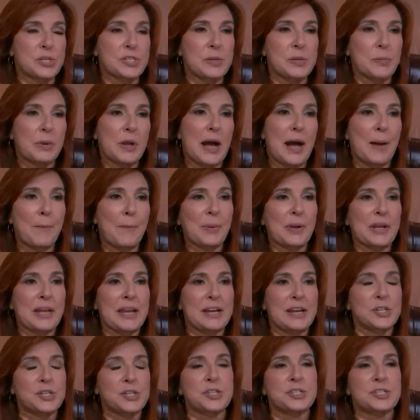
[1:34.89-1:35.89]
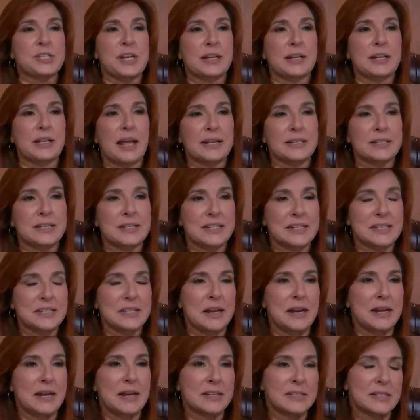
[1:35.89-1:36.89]
some complications I'd like to
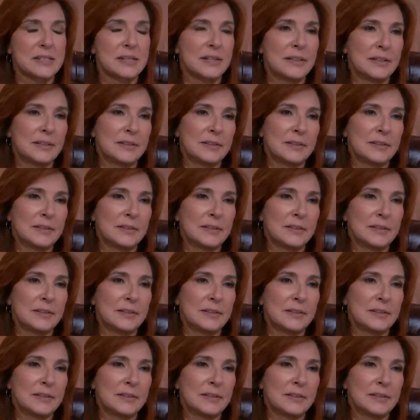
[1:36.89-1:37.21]
discuss.